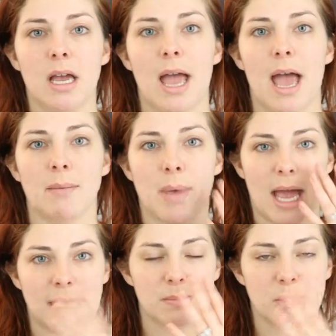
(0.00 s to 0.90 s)
and my
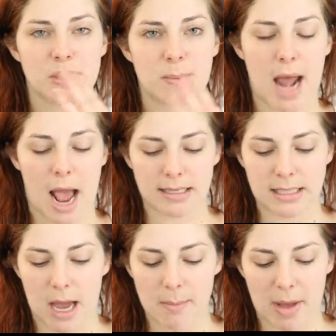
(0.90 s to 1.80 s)
eczema's been
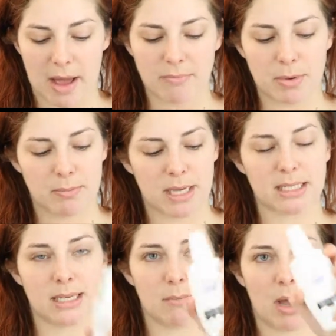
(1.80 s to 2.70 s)
acting up, I've been
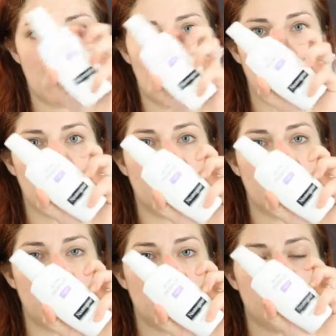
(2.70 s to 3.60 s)
mixing my
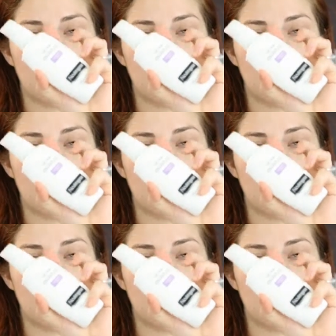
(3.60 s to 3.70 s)
oil-free